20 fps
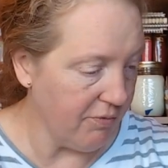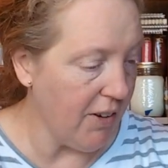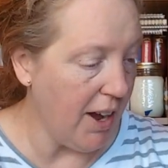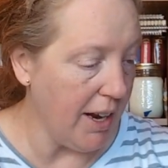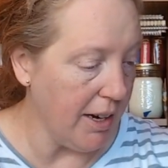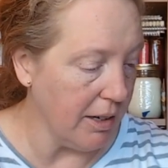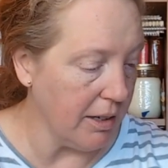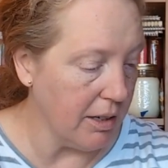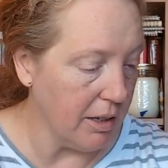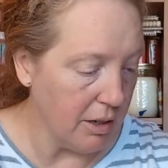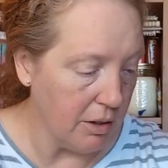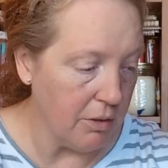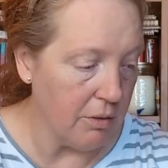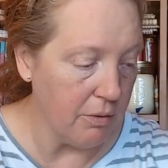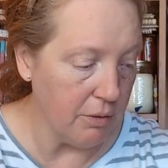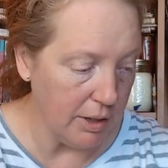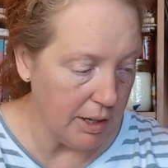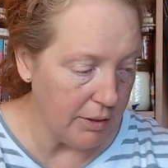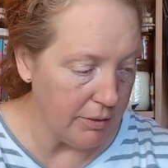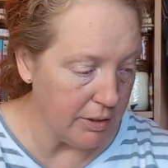Fine,
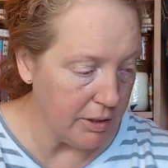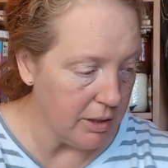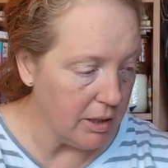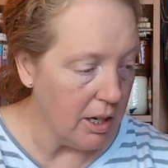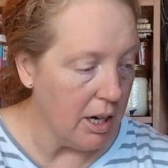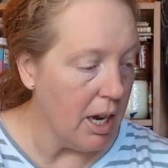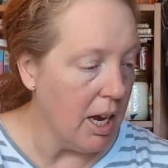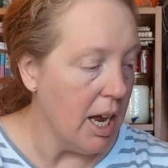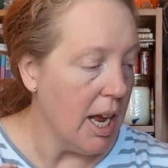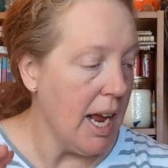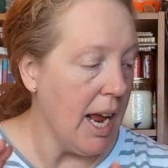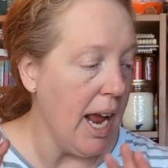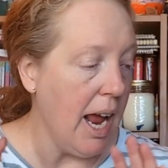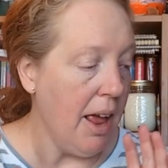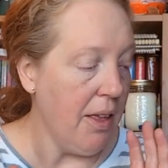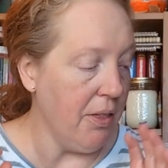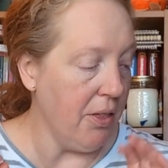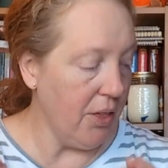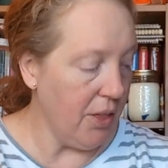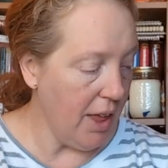whatever.
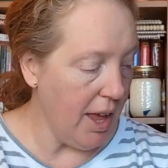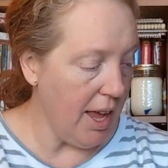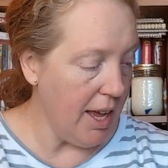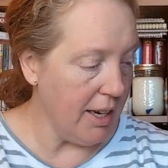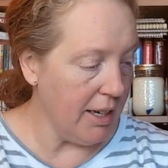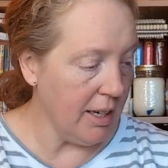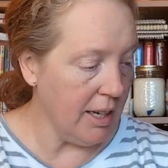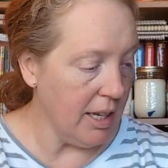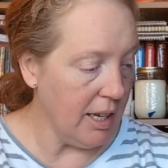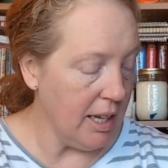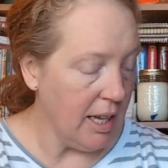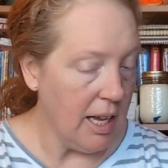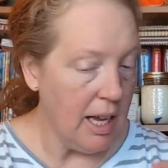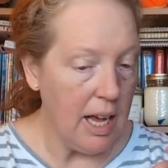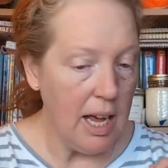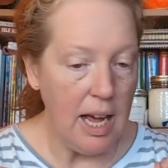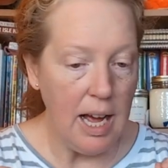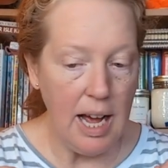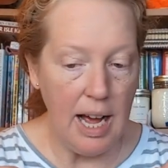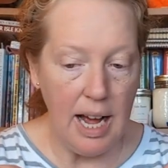And then
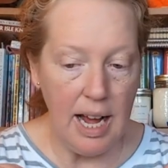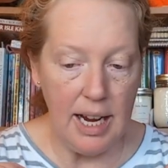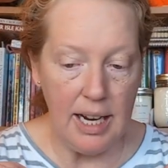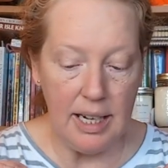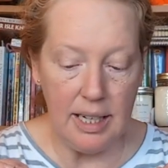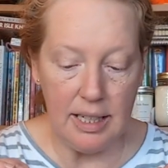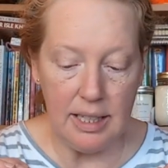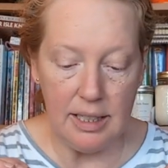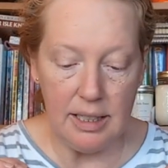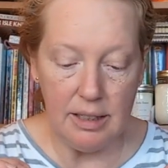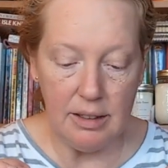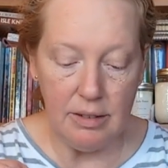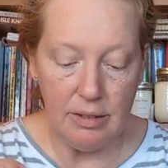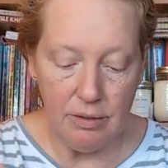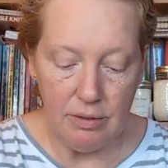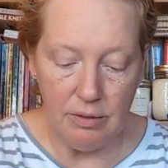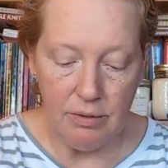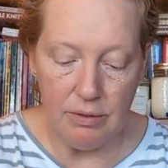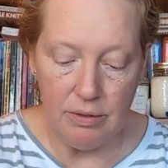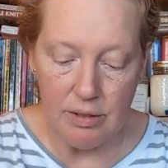I
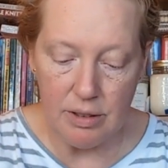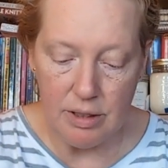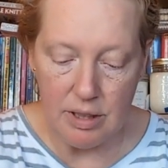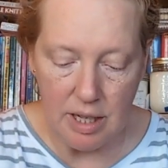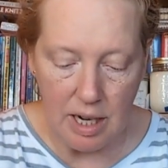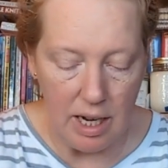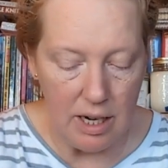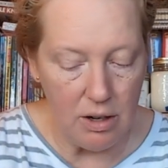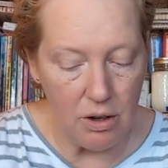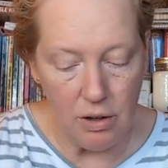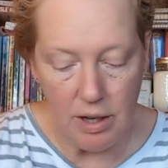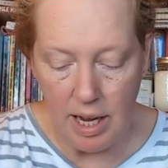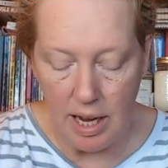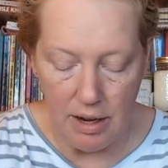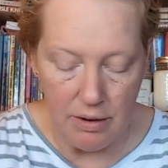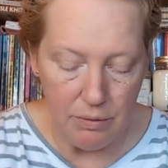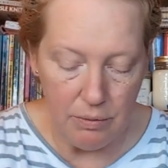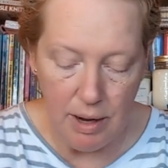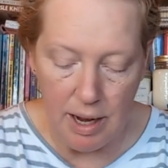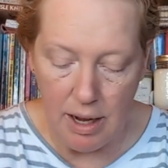thought,
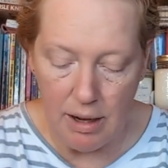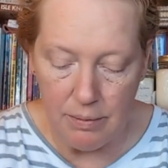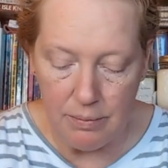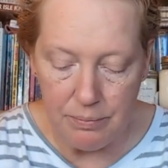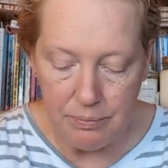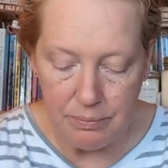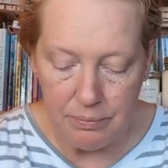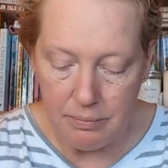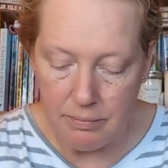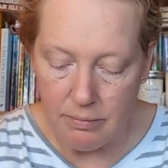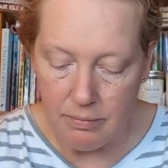okay, well,